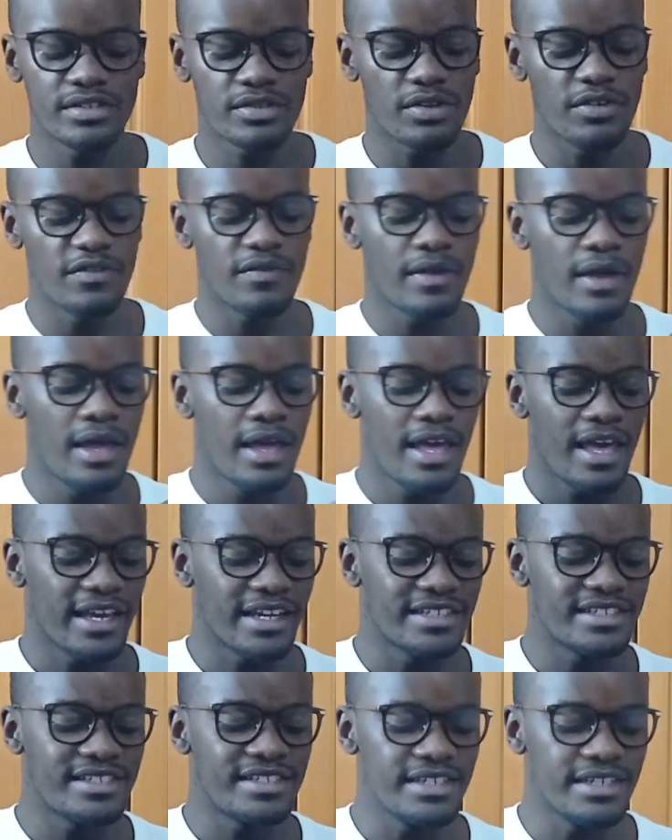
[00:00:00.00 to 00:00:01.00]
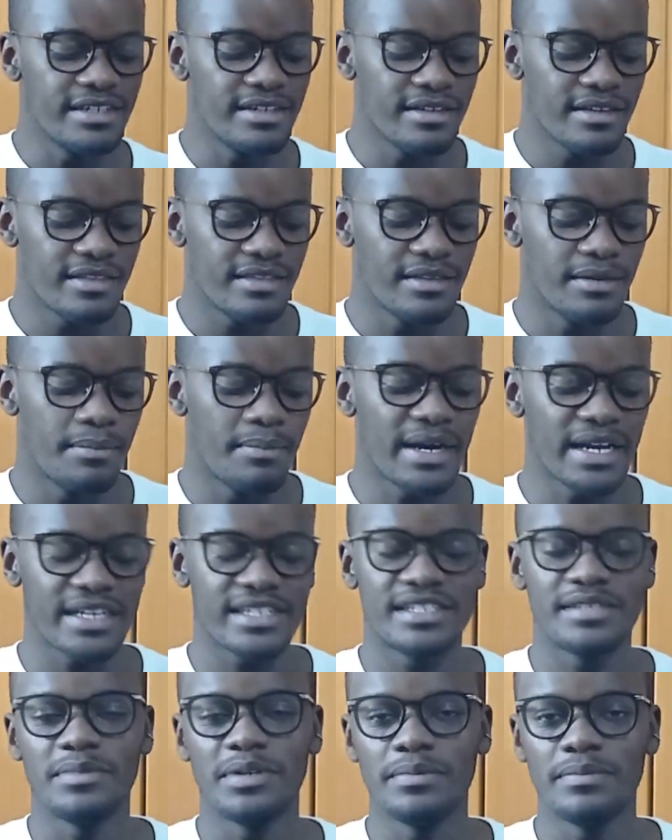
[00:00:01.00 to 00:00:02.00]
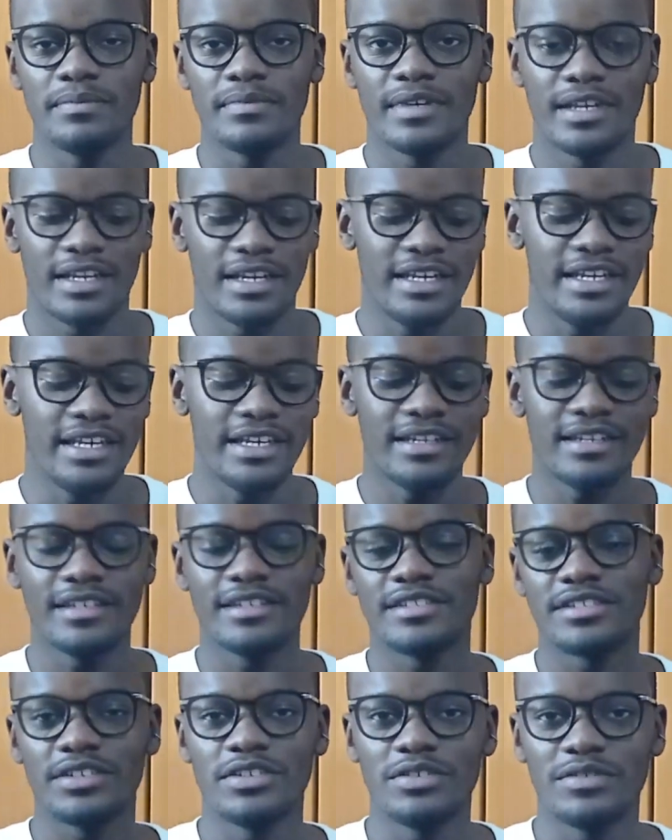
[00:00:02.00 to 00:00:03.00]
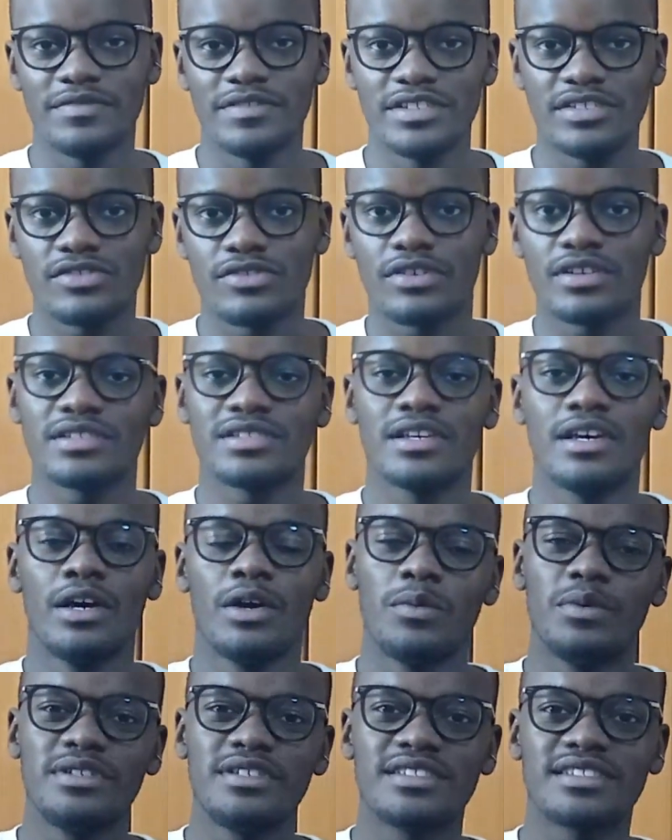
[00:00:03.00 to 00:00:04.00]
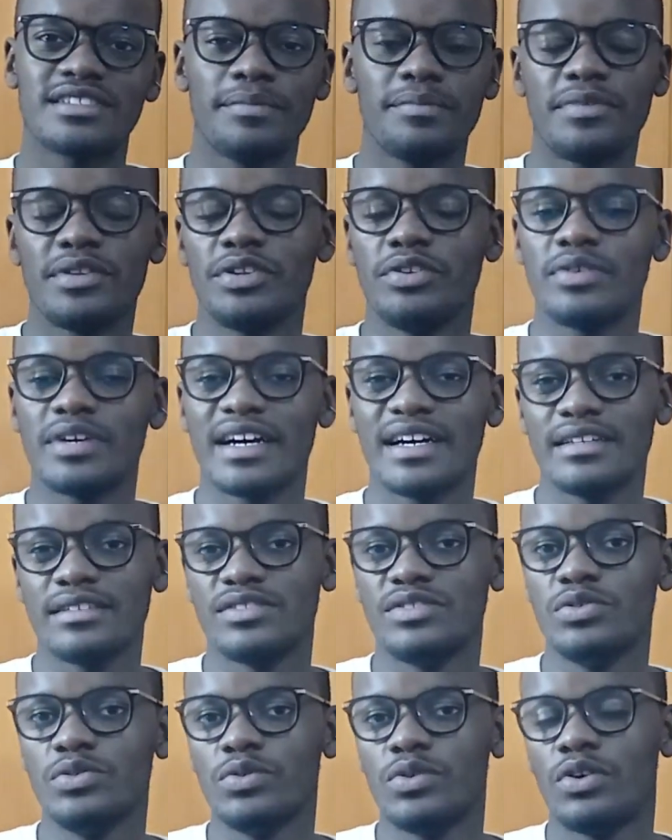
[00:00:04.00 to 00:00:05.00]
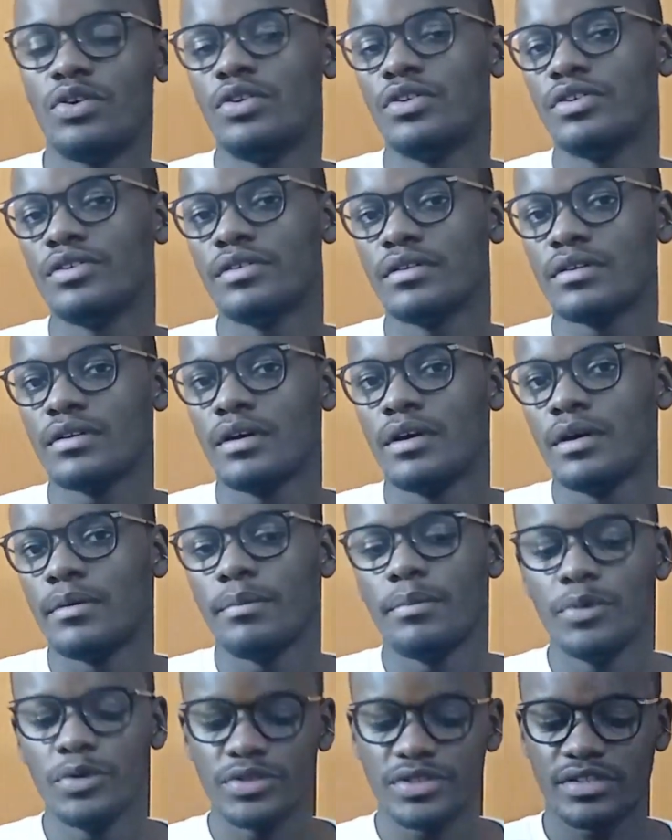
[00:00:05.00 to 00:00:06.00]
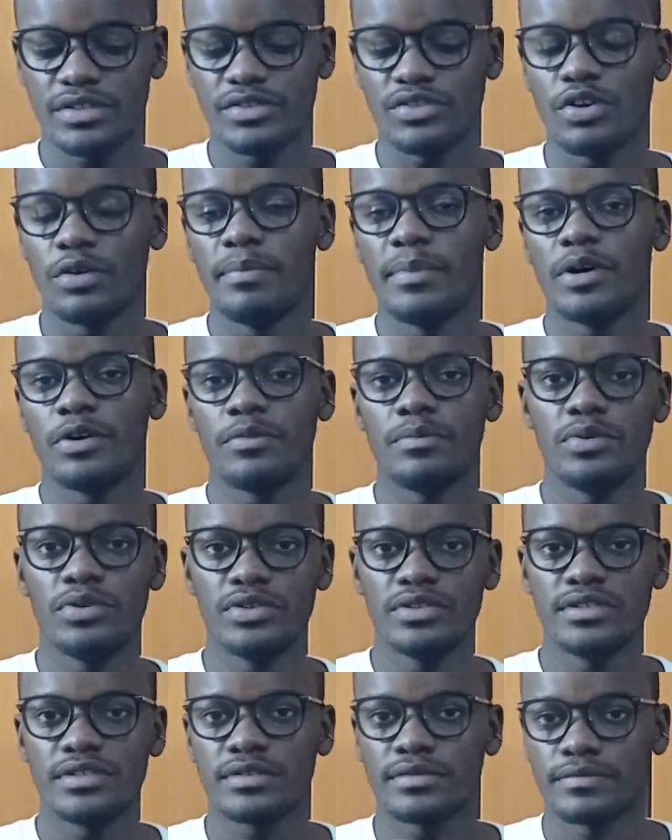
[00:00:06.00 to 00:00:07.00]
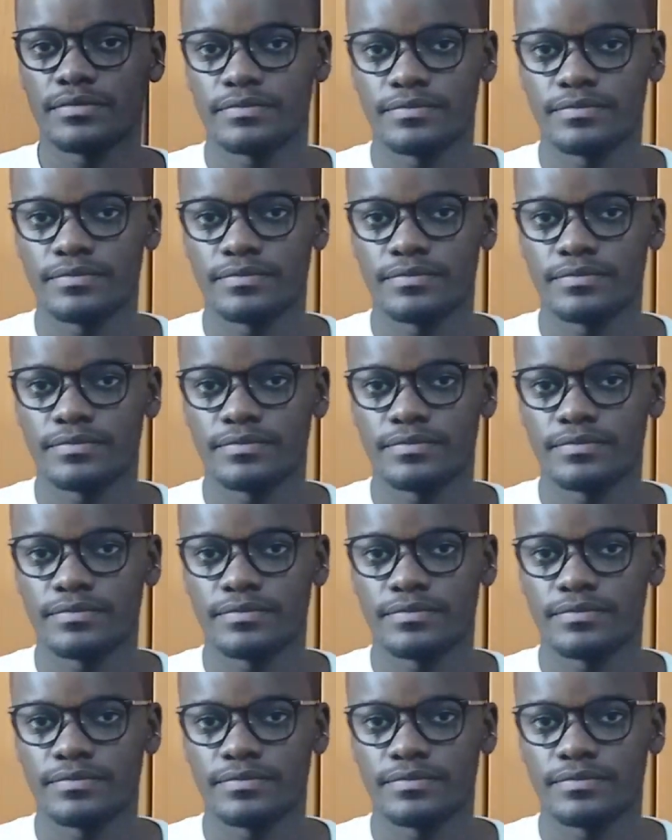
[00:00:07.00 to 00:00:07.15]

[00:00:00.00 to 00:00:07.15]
sort of exceed the maximum lean and turn of these trucks which is something you can't do on most top mount boards